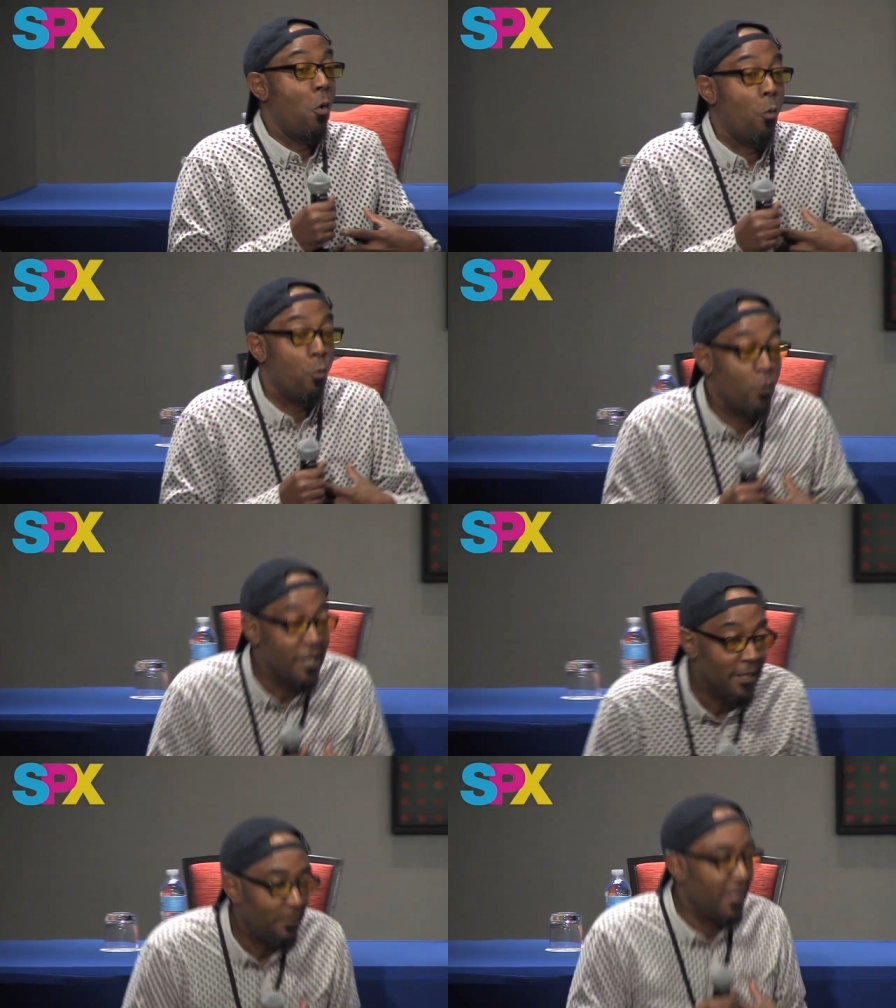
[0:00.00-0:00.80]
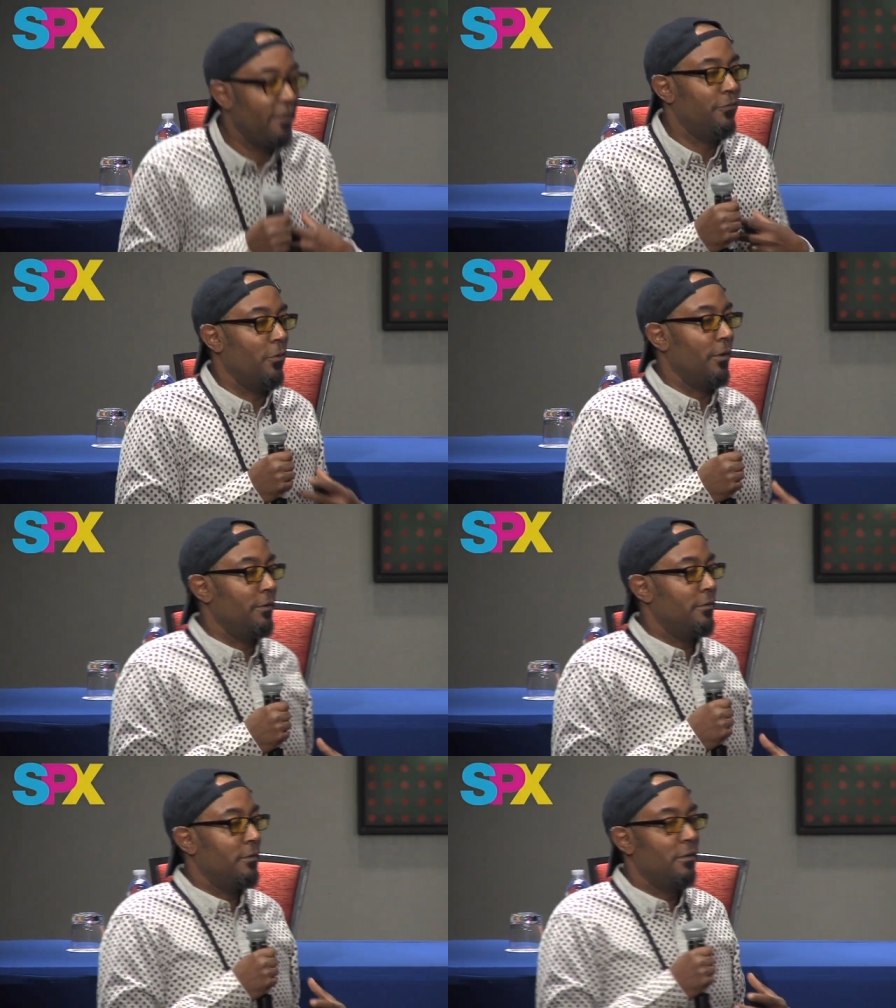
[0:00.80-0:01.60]
we pay for it.
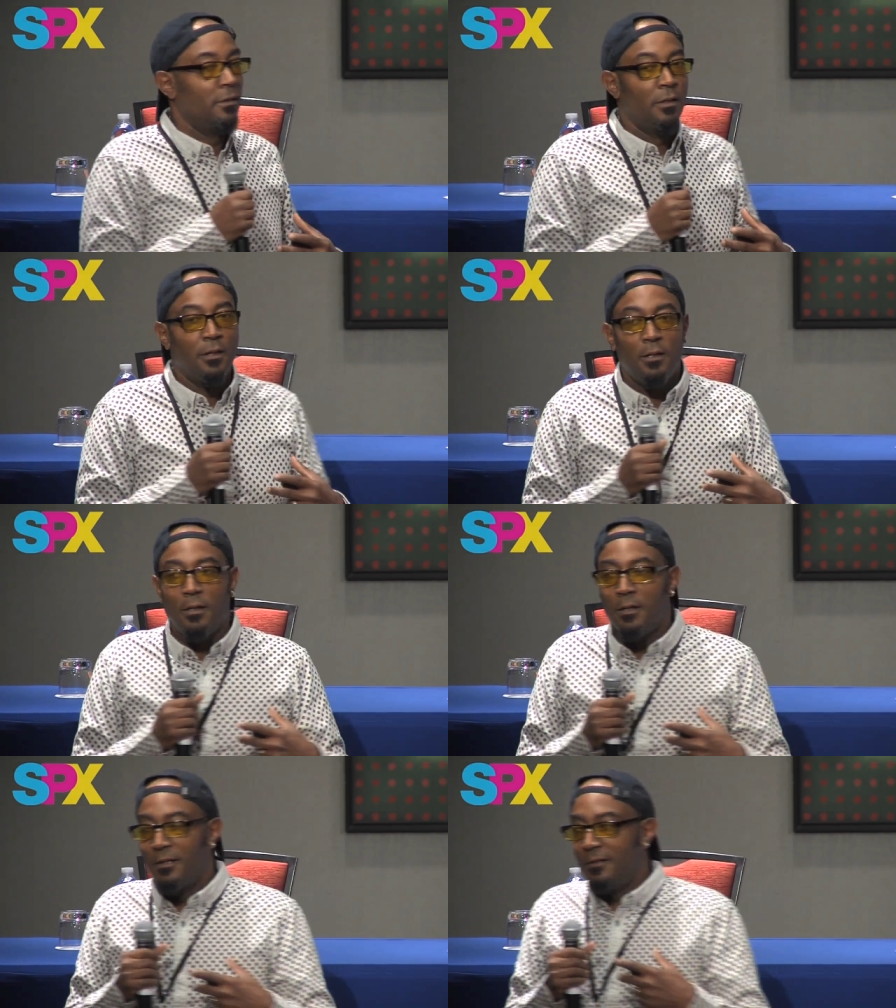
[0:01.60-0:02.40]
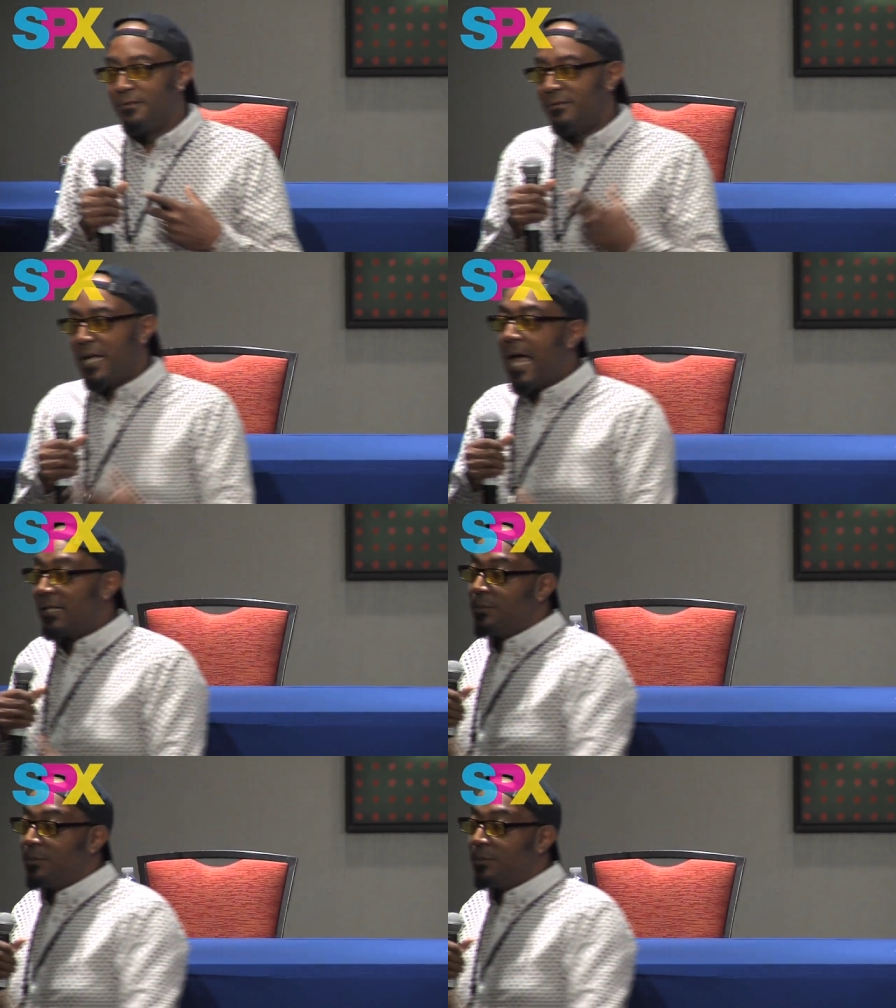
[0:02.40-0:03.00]
Tax